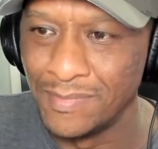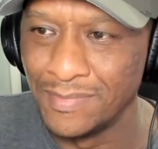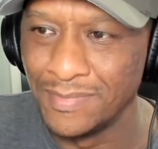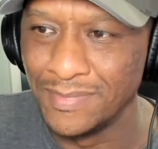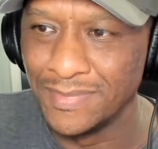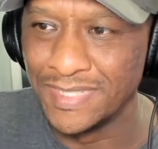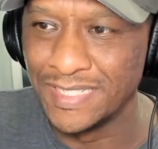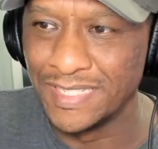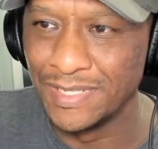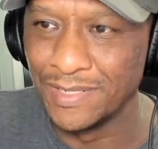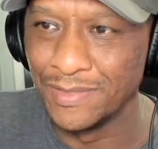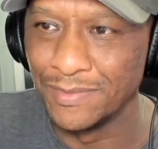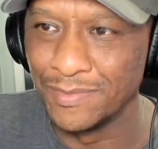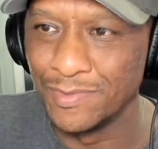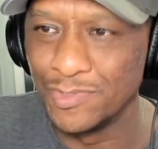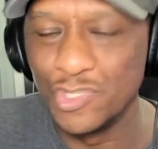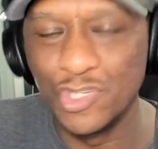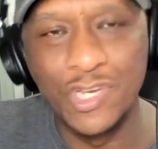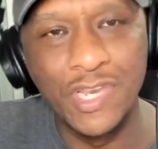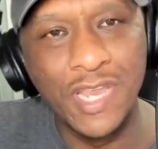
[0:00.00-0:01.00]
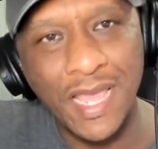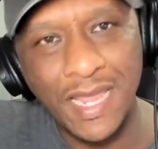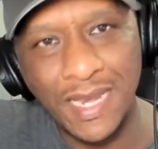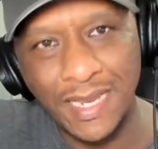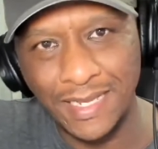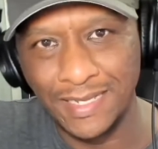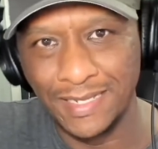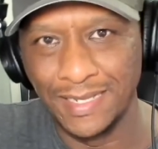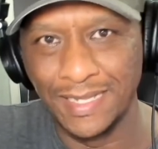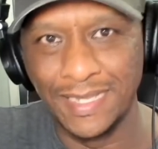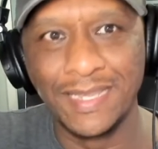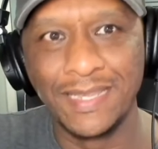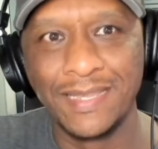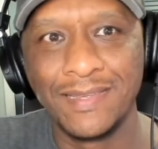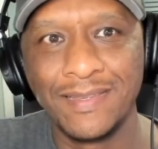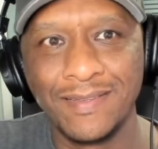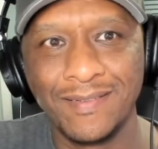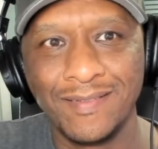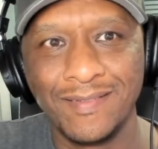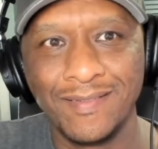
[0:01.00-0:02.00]
So
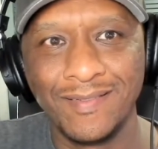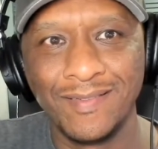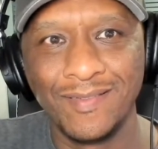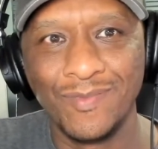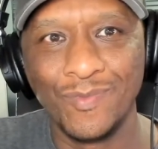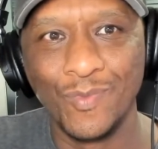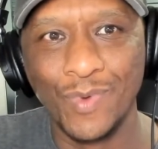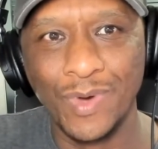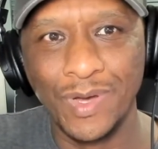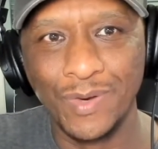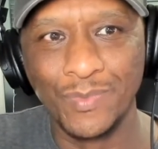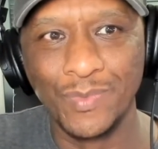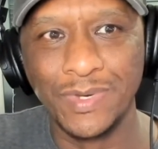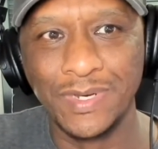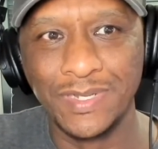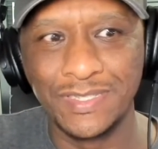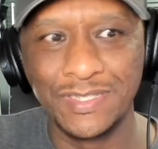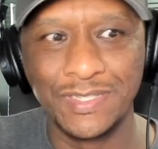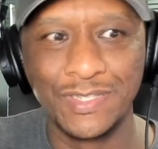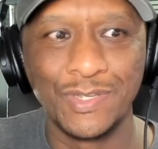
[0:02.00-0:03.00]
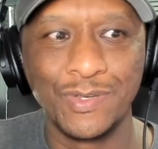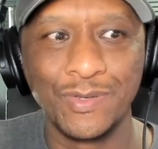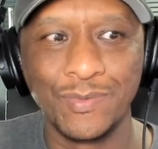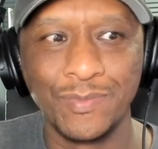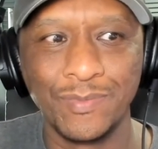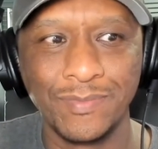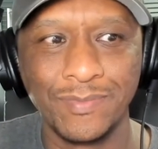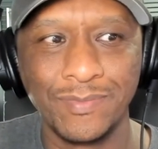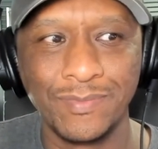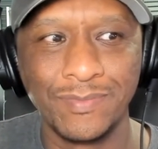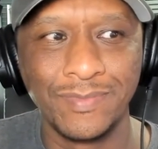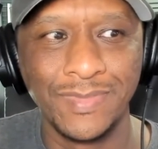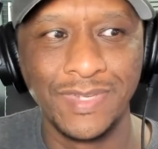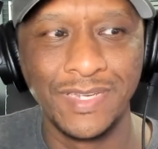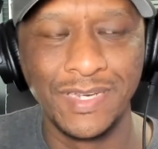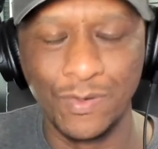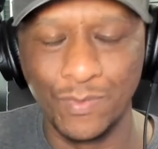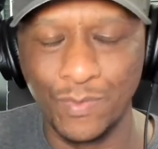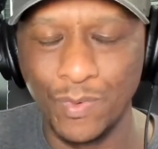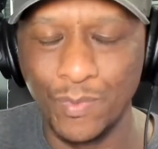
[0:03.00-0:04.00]
genetically, one would assume,
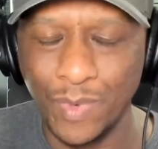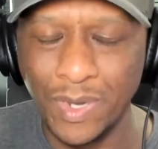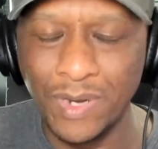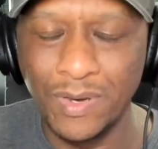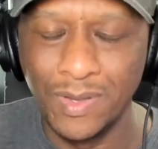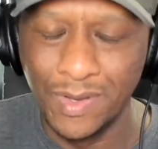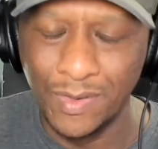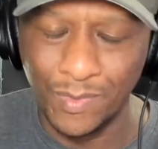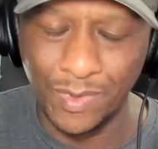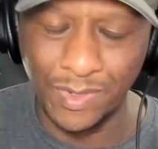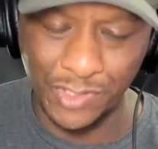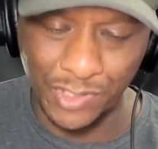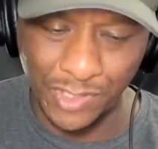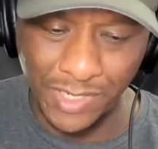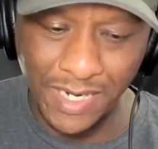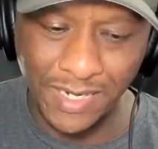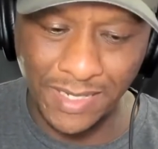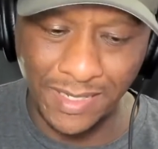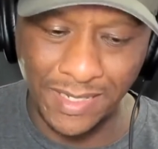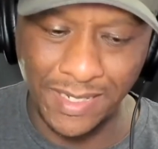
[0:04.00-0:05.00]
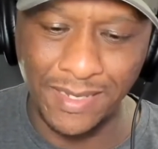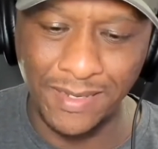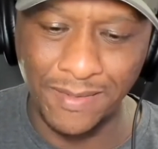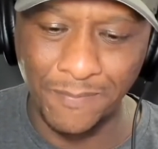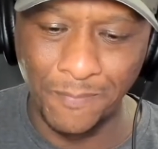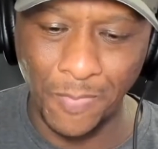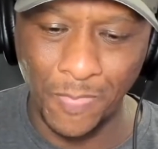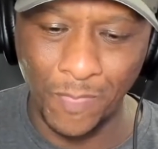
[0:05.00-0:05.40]
genetically,